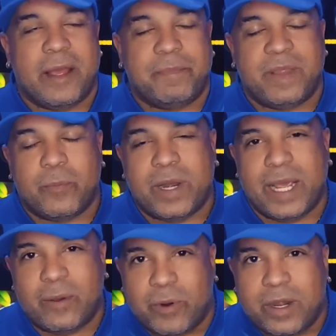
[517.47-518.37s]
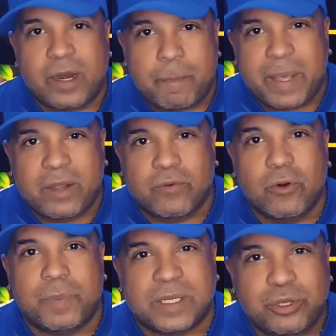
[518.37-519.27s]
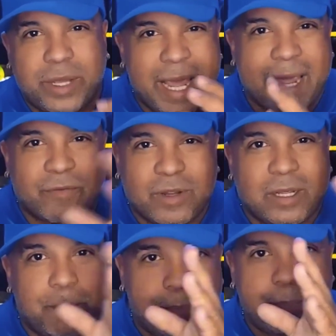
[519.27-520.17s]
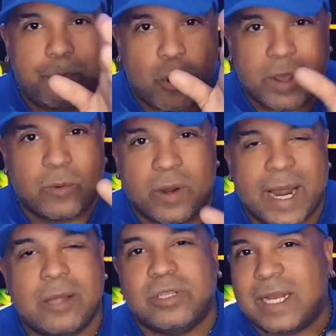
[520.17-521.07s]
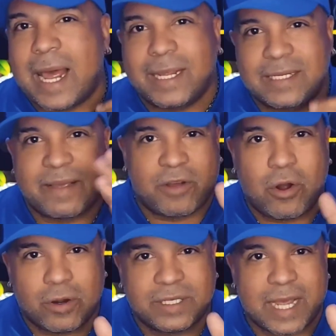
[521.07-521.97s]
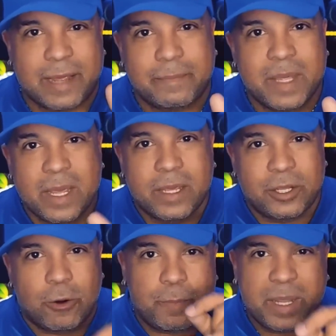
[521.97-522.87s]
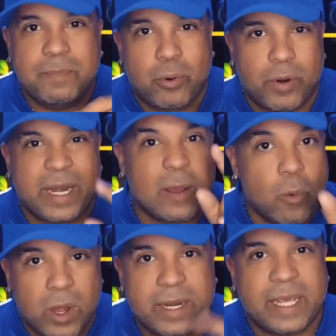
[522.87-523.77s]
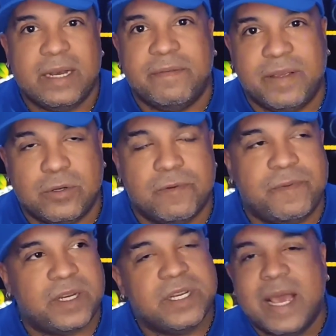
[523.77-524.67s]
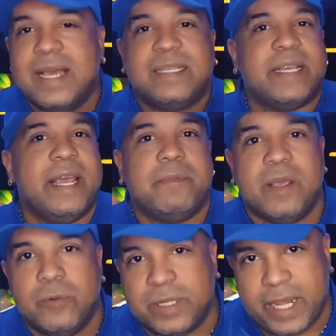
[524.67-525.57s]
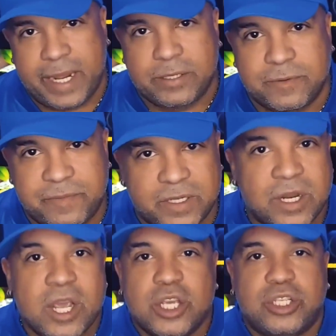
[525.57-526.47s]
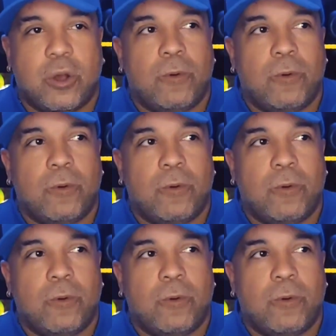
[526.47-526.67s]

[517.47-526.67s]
they're in a big group, you can't really point one out. The lions have a hard time, pinpointing one individual fish. Same thing with the angelfish. So